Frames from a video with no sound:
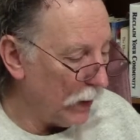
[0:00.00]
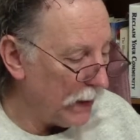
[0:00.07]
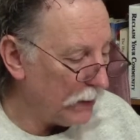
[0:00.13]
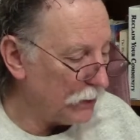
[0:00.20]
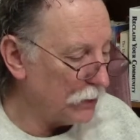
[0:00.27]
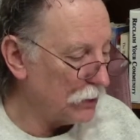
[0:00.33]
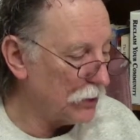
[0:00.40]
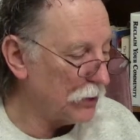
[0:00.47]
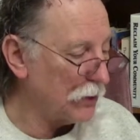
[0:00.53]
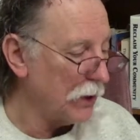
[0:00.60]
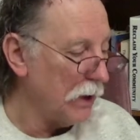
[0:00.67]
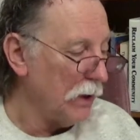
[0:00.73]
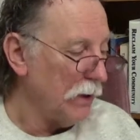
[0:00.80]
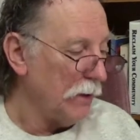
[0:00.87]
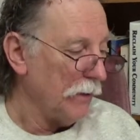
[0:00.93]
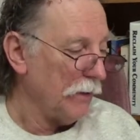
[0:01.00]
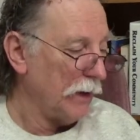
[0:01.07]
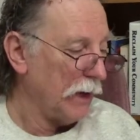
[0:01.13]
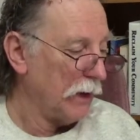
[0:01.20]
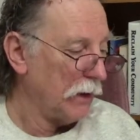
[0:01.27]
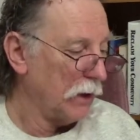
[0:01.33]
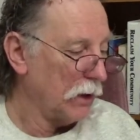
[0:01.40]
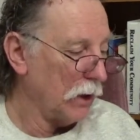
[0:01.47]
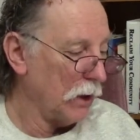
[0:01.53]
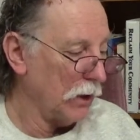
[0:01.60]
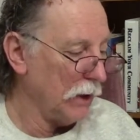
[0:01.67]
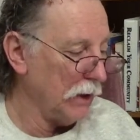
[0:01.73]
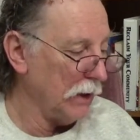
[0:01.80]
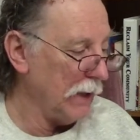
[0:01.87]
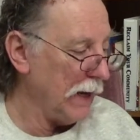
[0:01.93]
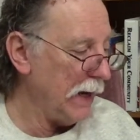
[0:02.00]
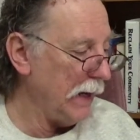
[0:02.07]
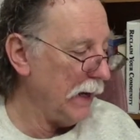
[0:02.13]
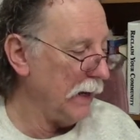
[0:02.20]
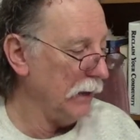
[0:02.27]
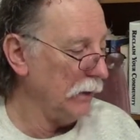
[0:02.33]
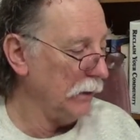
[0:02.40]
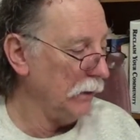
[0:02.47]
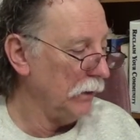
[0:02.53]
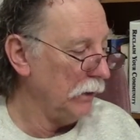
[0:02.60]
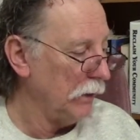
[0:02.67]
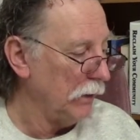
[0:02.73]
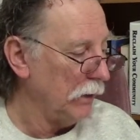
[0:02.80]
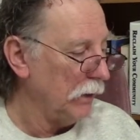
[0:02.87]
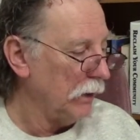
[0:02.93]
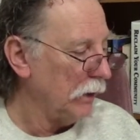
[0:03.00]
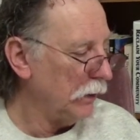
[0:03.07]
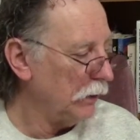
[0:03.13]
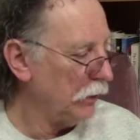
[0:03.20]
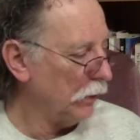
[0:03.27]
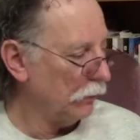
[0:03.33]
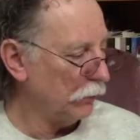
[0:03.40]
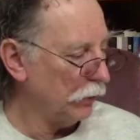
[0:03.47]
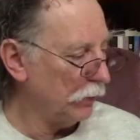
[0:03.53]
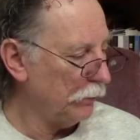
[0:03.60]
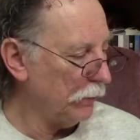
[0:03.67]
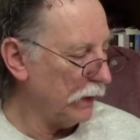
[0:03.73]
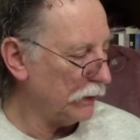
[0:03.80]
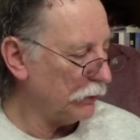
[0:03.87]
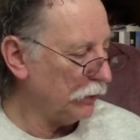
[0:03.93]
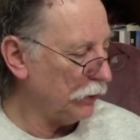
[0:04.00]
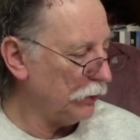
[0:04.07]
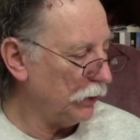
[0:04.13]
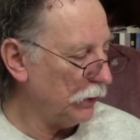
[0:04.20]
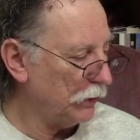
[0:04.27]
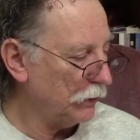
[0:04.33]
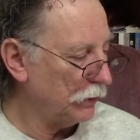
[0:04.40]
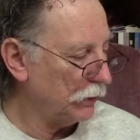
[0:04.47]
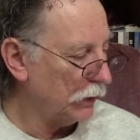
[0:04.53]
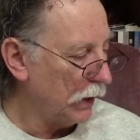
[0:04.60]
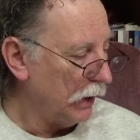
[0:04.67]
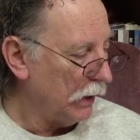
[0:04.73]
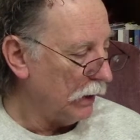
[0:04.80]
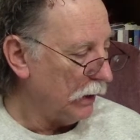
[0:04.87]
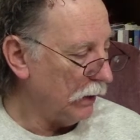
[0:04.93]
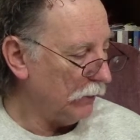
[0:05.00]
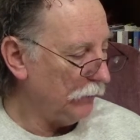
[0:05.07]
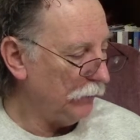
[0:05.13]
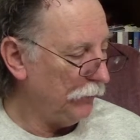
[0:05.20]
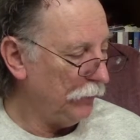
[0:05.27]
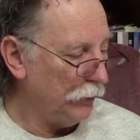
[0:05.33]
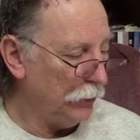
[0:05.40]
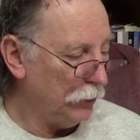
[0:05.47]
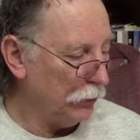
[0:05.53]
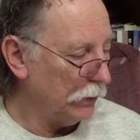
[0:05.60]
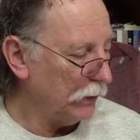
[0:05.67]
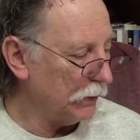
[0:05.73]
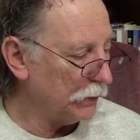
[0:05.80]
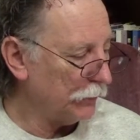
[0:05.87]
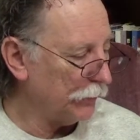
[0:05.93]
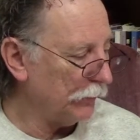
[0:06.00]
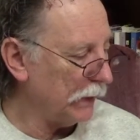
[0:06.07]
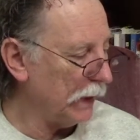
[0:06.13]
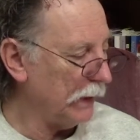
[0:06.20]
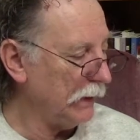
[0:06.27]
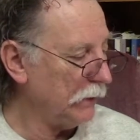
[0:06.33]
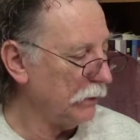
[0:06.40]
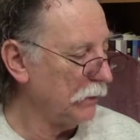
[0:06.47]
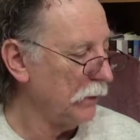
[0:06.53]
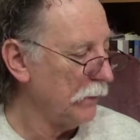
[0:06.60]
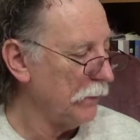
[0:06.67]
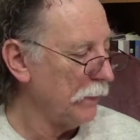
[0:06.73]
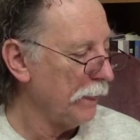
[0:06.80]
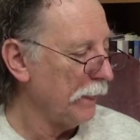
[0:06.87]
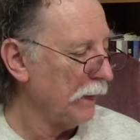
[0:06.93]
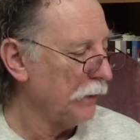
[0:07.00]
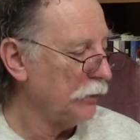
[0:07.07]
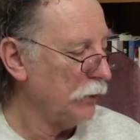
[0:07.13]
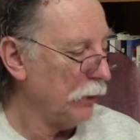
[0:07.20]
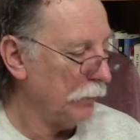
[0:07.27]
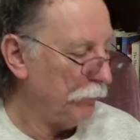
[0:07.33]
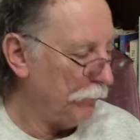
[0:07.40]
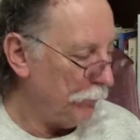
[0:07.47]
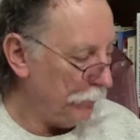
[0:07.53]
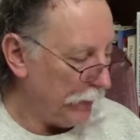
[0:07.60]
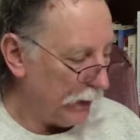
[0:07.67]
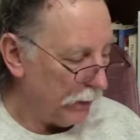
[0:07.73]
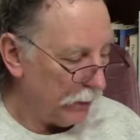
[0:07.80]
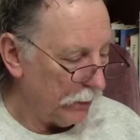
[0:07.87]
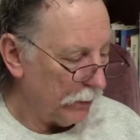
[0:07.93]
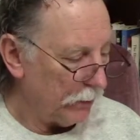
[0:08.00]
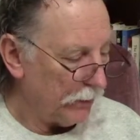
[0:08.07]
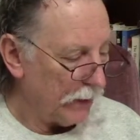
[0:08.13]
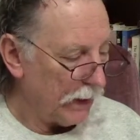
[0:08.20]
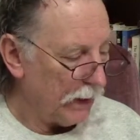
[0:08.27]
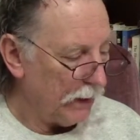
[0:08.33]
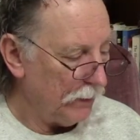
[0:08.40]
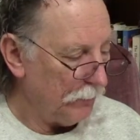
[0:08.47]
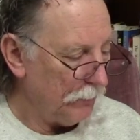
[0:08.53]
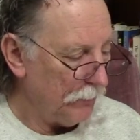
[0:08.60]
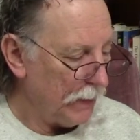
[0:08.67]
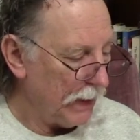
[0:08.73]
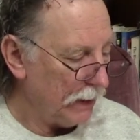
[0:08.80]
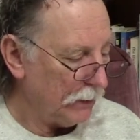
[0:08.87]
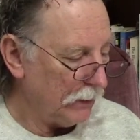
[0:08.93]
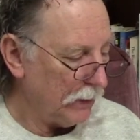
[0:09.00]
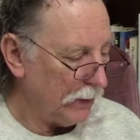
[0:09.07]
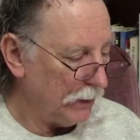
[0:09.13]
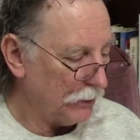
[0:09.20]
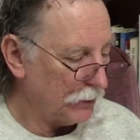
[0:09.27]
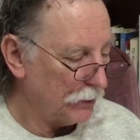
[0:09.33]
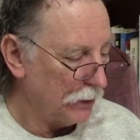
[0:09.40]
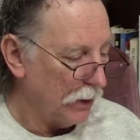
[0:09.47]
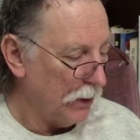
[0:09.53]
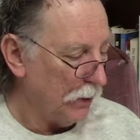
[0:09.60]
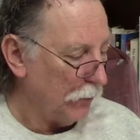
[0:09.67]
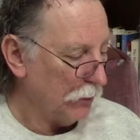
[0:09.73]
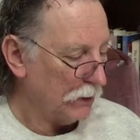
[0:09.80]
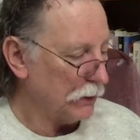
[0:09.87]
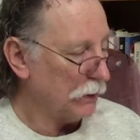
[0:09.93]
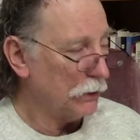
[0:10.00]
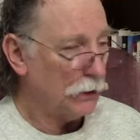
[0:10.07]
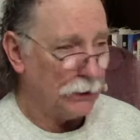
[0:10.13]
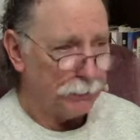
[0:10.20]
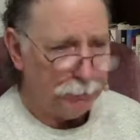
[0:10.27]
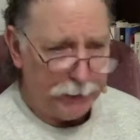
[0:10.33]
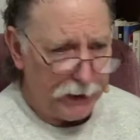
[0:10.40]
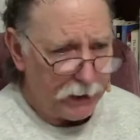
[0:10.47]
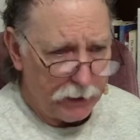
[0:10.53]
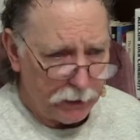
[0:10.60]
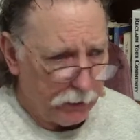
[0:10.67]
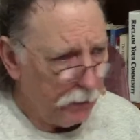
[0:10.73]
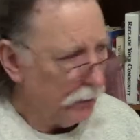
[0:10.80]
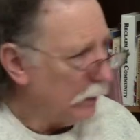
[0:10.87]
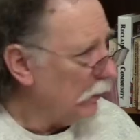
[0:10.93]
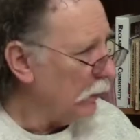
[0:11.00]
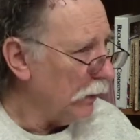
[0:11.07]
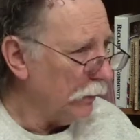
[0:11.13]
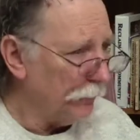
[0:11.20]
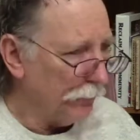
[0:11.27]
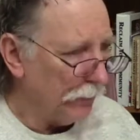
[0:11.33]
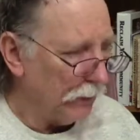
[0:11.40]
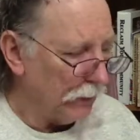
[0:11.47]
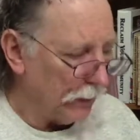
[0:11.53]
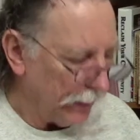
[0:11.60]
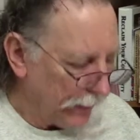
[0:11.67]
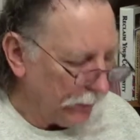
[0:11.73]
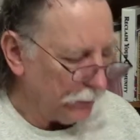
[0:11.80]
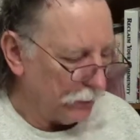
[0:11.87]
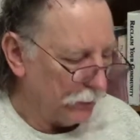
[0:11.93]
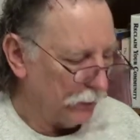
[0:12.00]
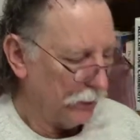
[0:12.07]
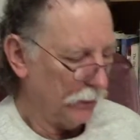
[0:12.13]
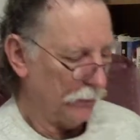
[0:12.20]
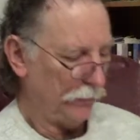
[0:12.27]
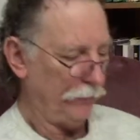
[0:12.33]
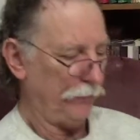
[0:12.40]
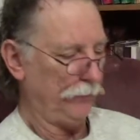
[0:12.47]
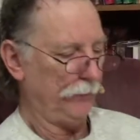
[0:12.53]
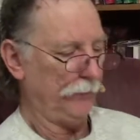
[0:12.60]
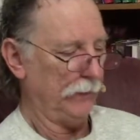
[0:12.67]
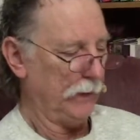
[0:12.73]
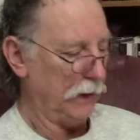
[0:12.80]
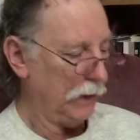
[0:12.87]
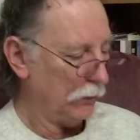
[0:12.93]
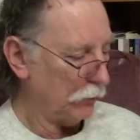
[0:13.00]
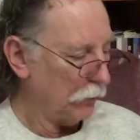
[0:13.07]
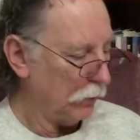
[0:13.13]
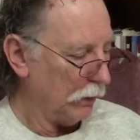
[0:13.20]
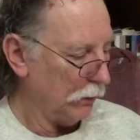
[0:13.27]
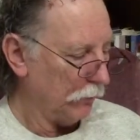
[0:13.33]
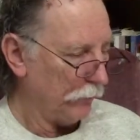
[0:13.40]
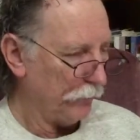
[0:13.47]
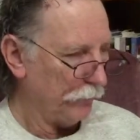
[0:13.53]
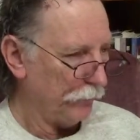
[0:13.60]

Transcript: waits thy guardian hand. Unnumbered messages in viewless flight shall bear thy mandates with the speed of light." End quote.